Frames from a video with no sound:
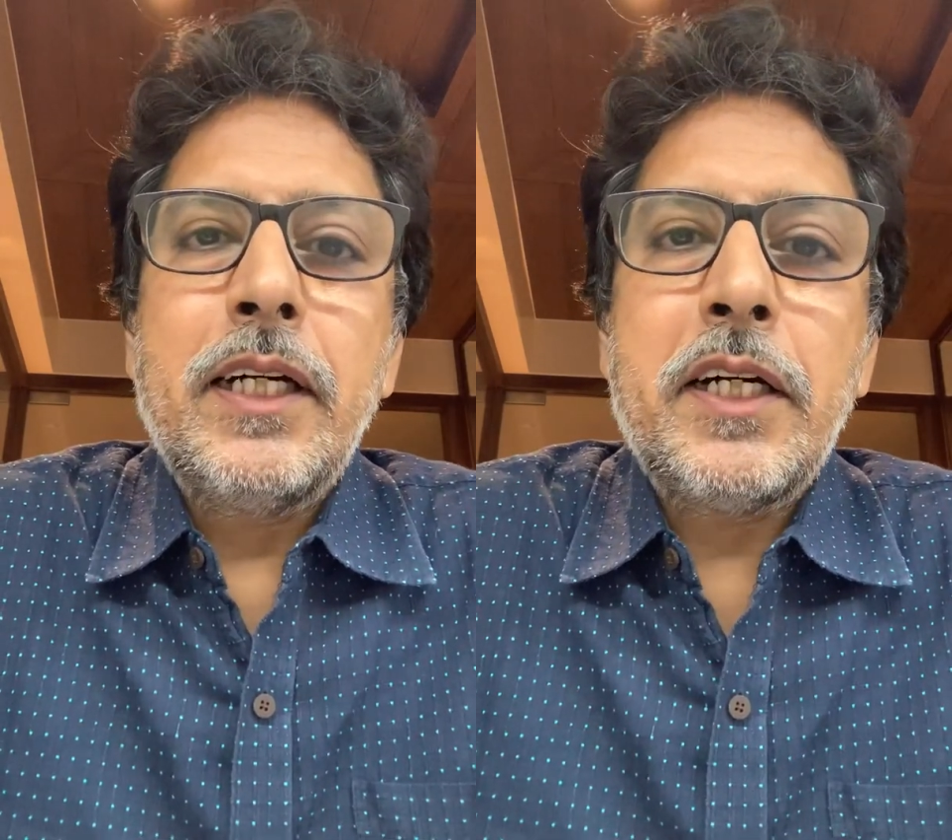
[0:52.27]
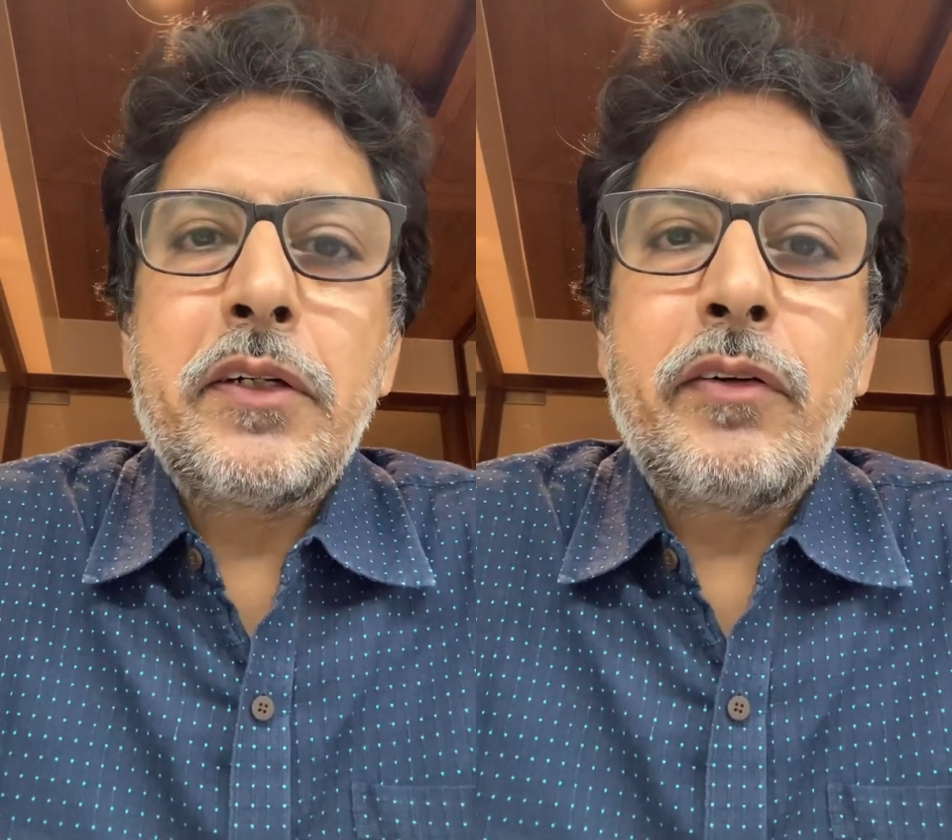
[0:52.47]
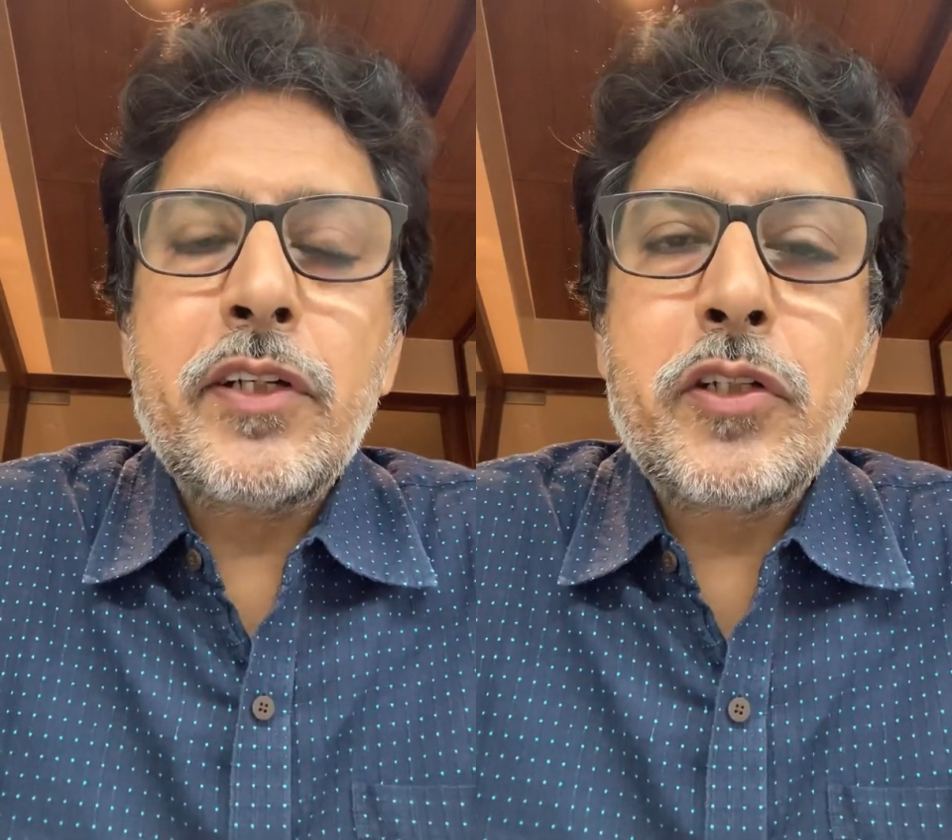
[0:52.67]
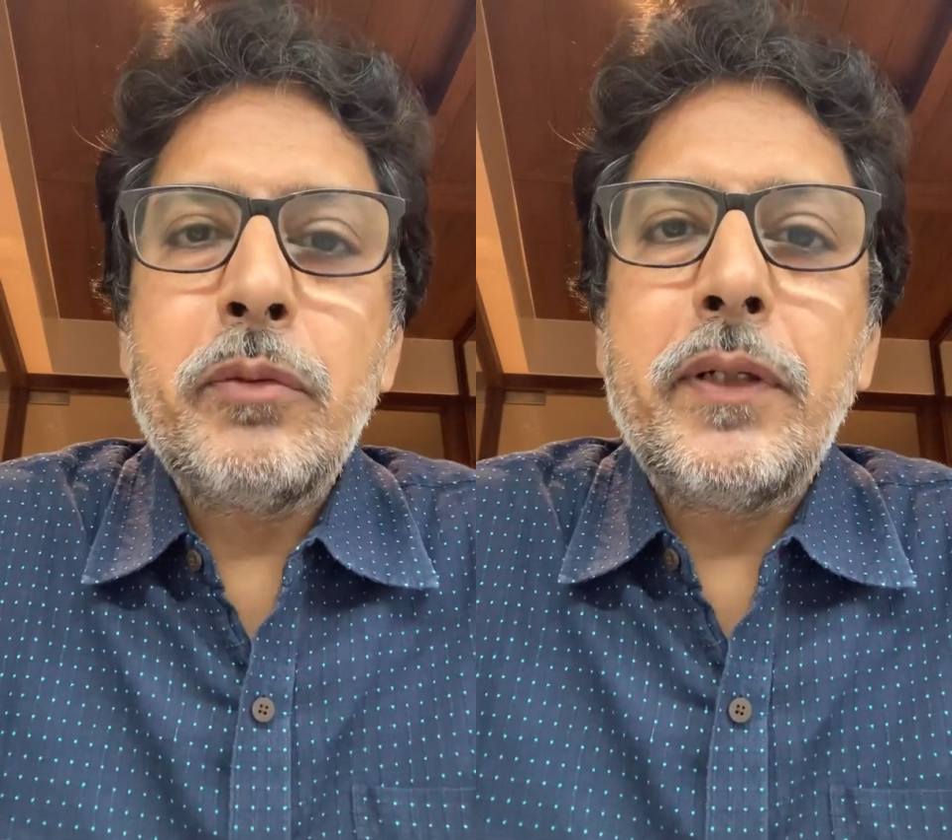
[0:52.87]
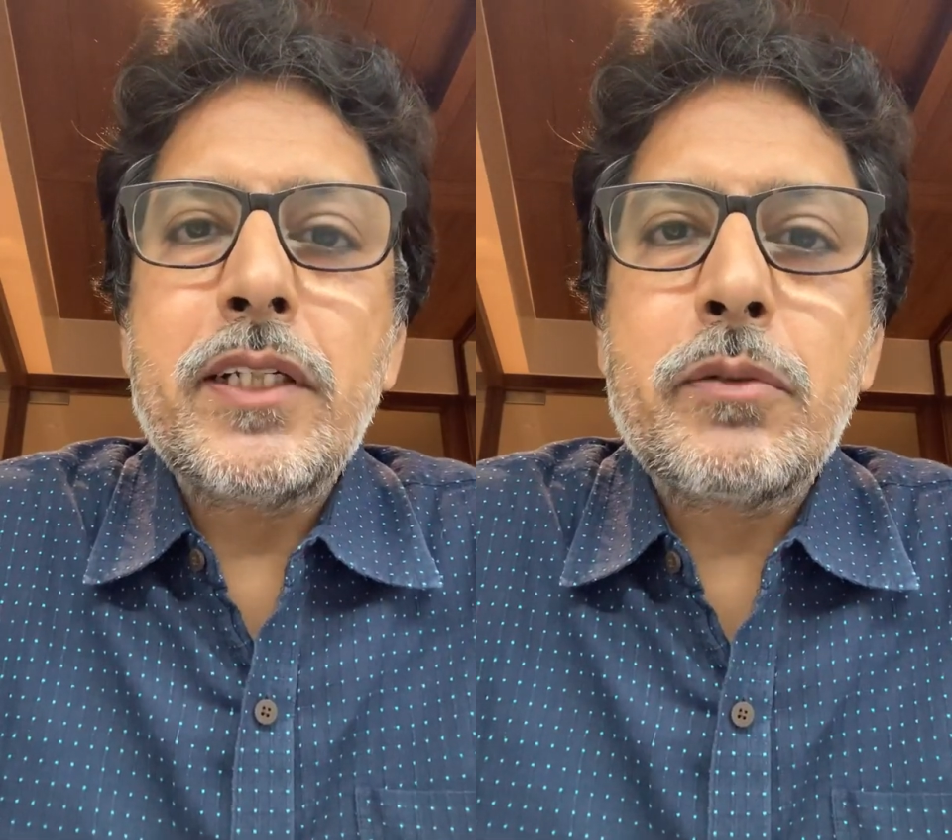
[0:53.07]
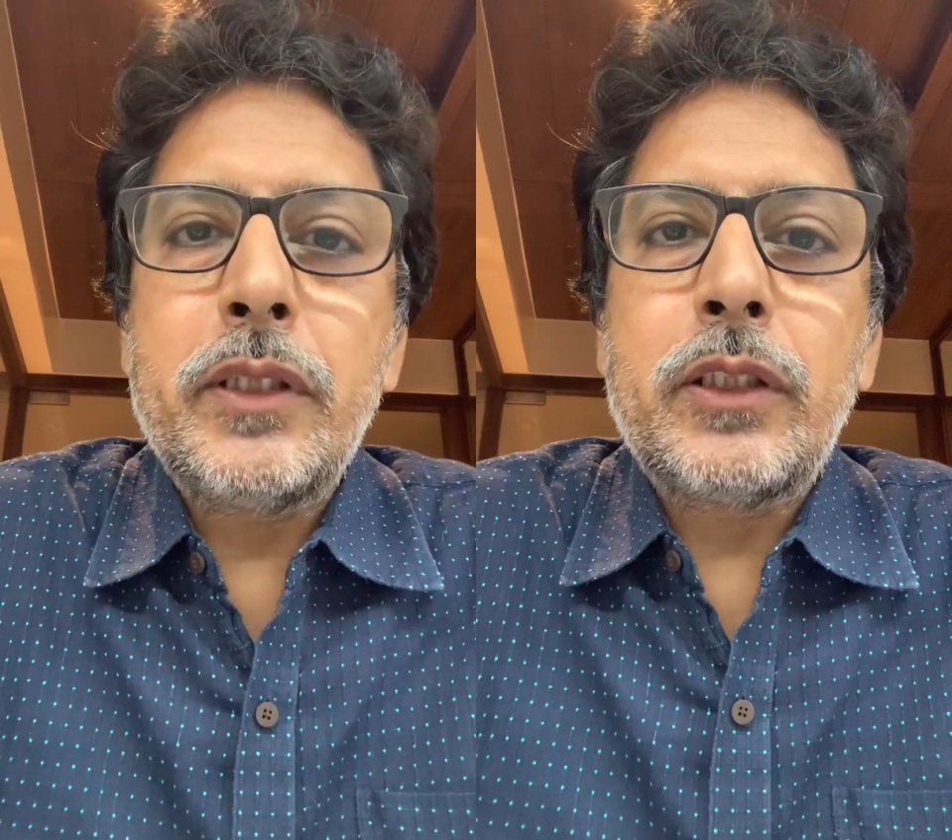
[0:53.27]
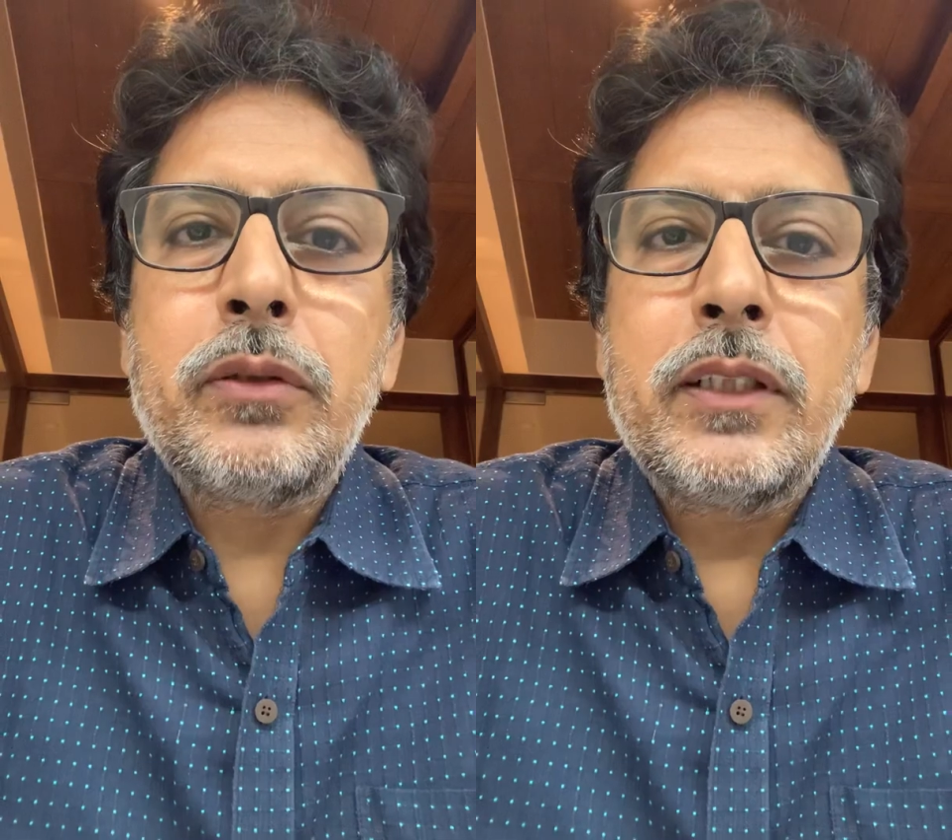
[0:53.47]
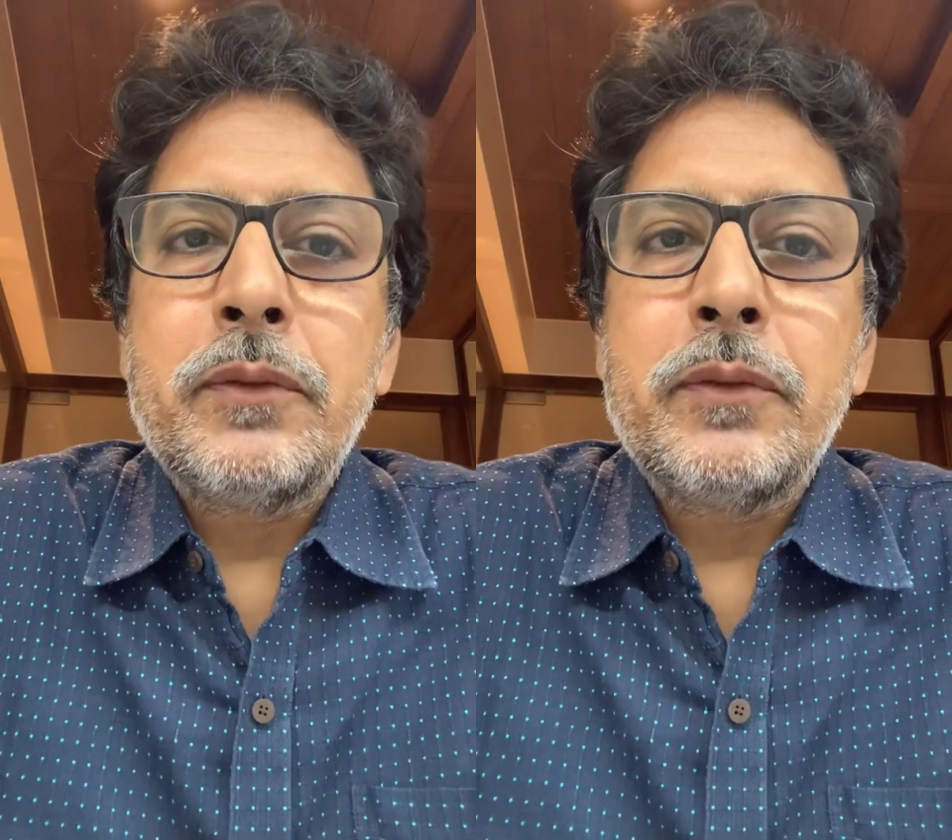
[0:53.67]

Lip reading: resumes which